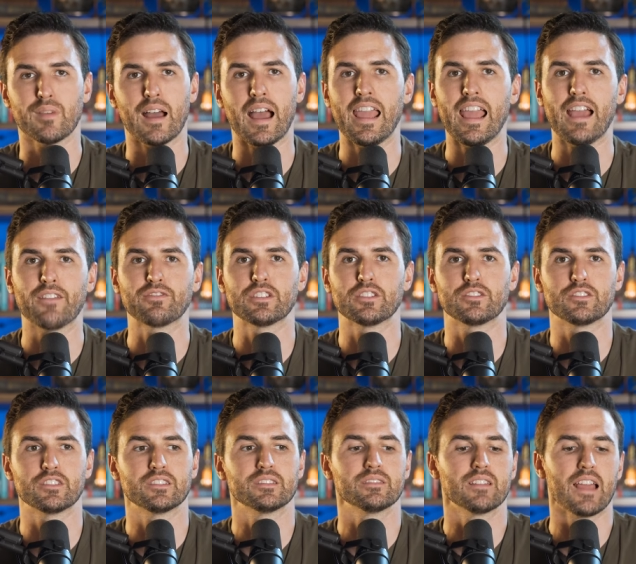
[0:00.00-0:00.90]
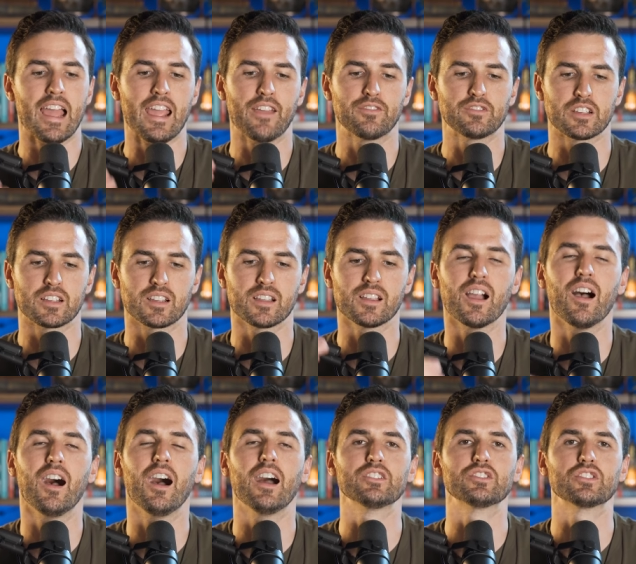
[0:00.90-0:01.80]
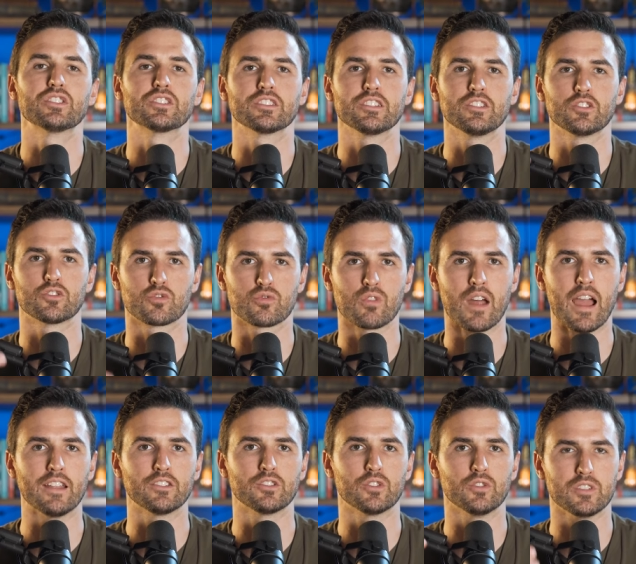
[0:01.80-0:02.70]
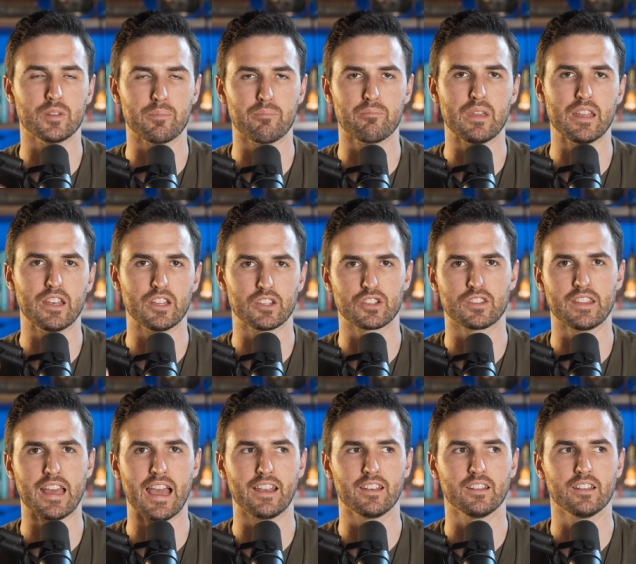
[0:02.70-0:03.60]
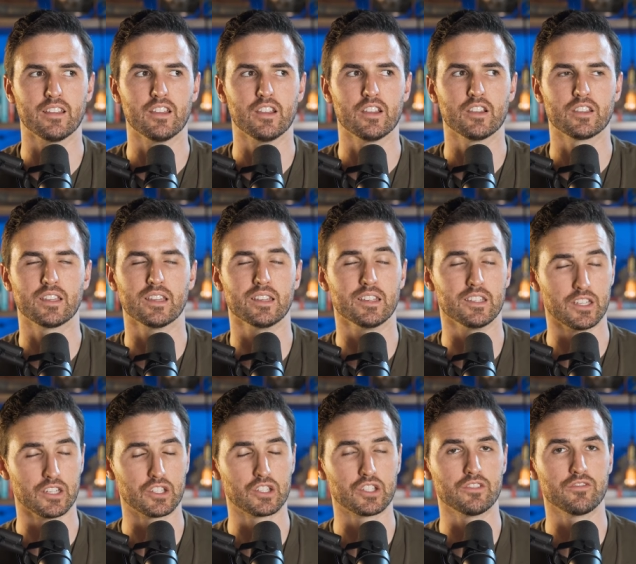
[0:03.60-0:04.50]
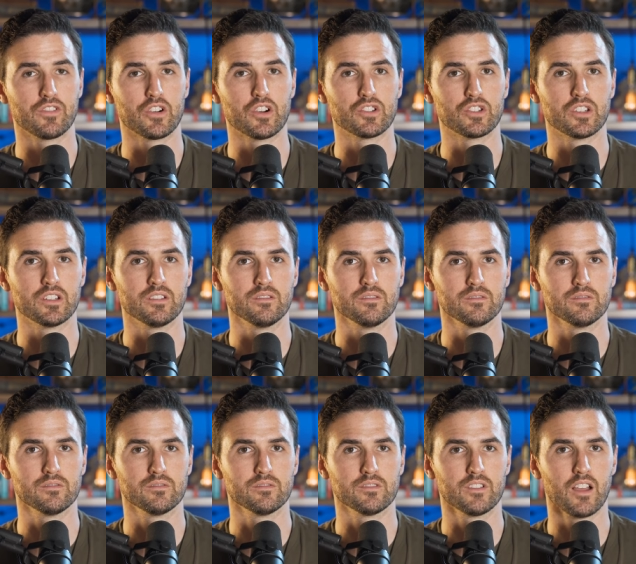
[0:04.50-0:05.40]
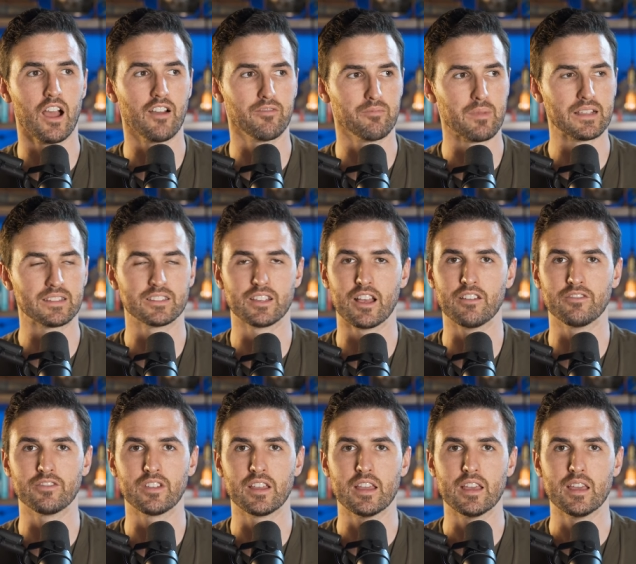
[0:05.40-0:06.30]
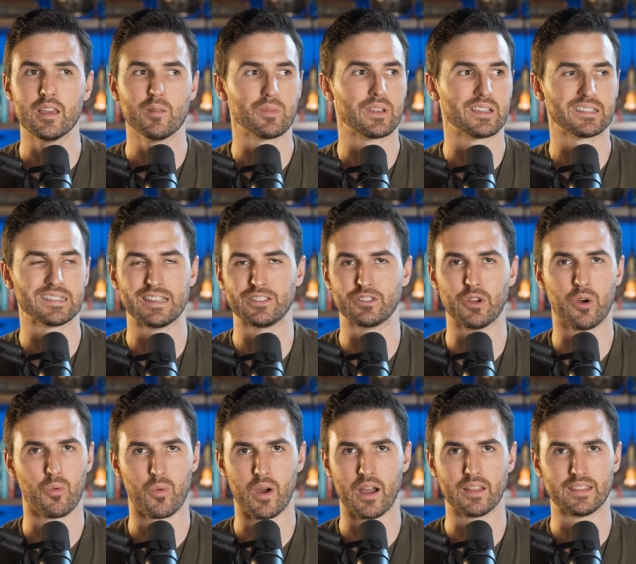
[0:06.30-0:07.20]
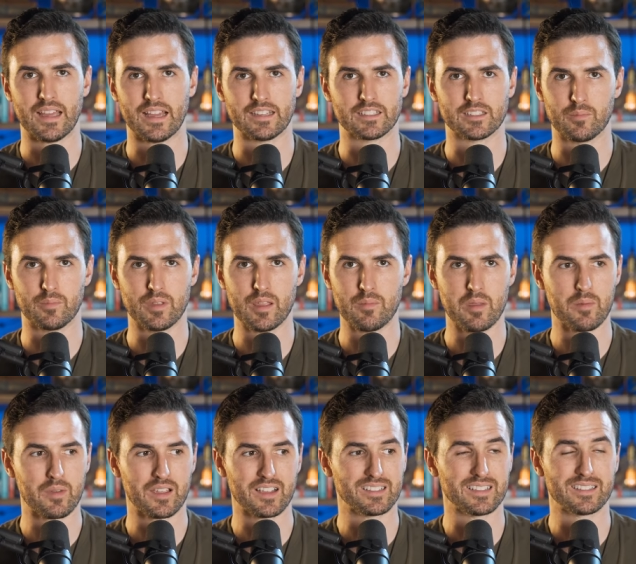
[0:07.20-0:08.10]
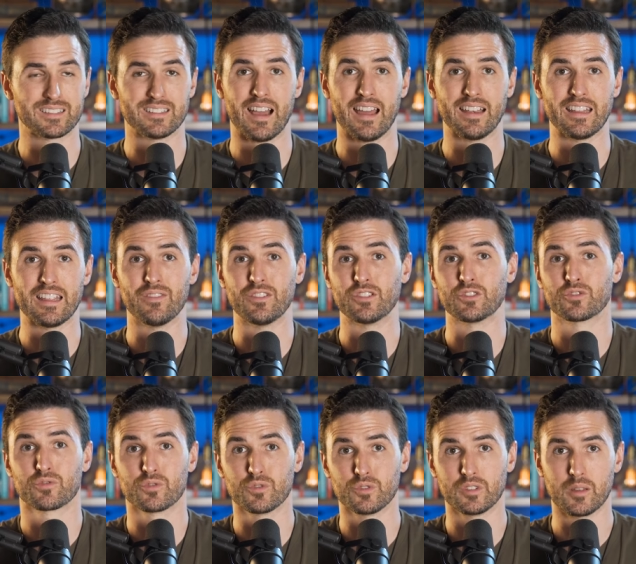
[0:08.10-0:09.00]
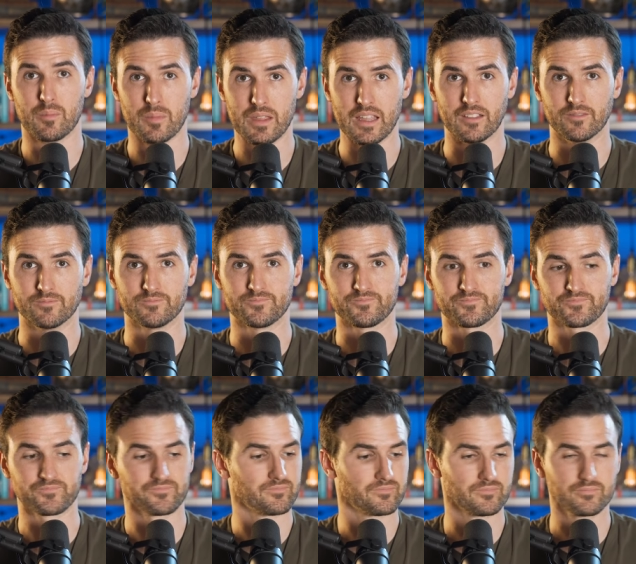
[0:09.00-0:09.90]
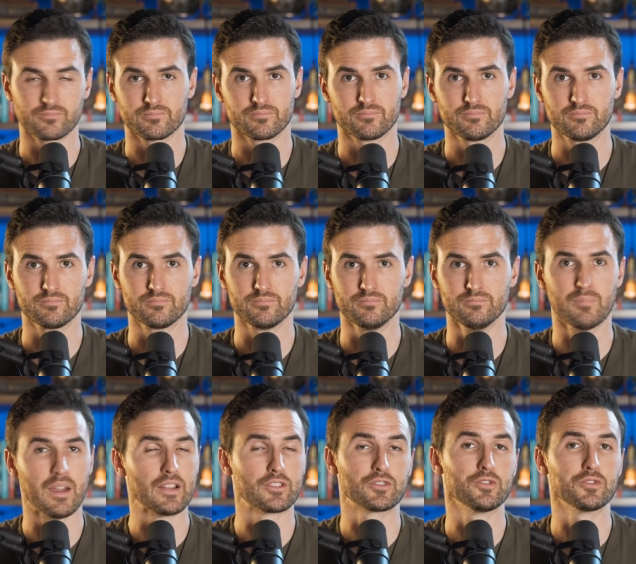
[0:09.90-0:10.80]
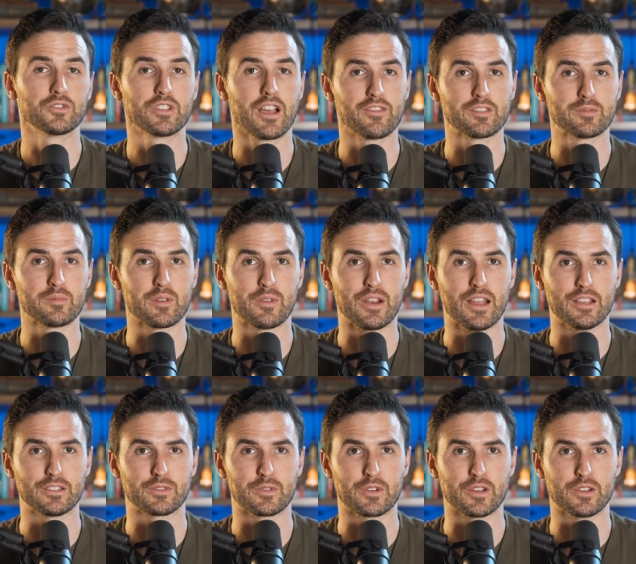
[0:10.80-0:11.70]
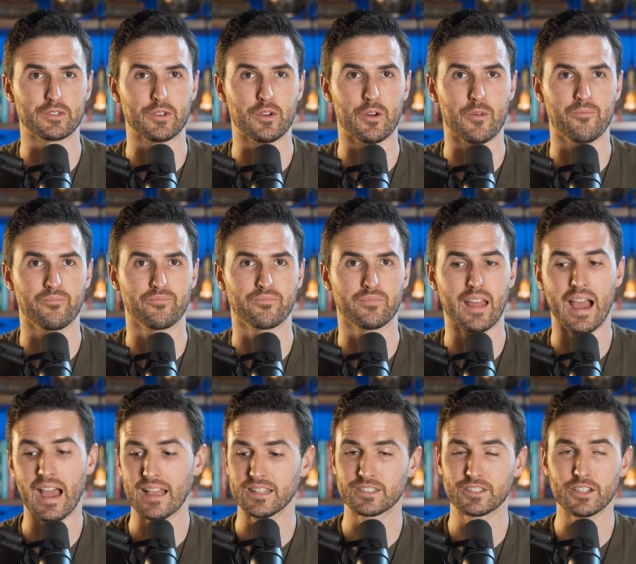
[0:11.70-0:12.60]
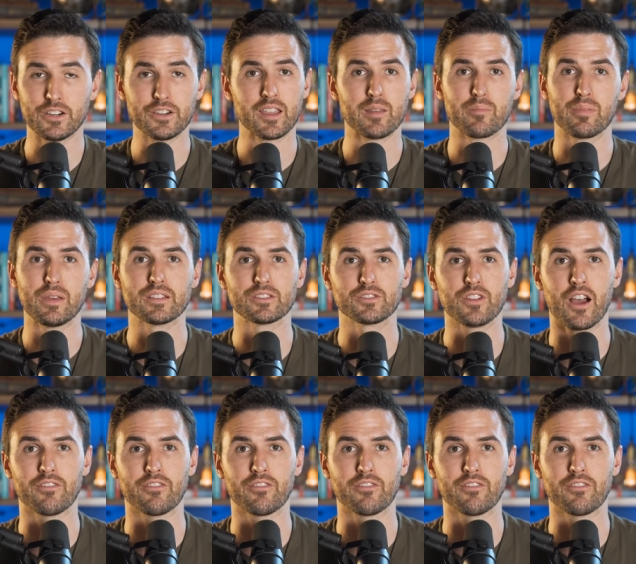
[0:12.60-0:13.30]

I have to I have to consciously try to diminish that conditioned version of myself because I don't want that to be me because it's not even truly me. My true self is me when I was 3 years old. I still get pissed